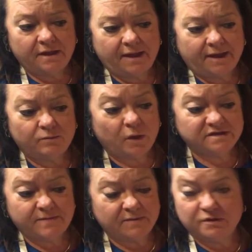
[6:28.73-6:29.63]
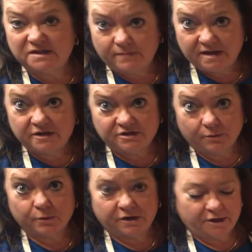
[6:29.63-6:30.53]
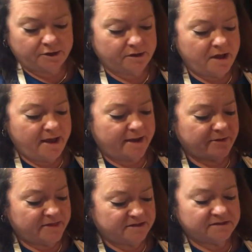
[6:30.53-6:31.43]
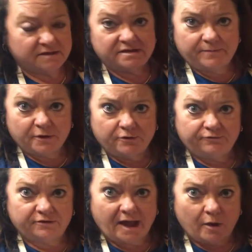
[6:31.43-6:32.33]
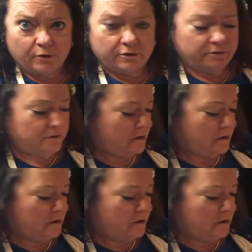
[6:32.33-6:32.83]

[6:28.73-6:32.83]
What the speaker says: and one's made with spinach. They're pretty good. Anyway, this is a typical flour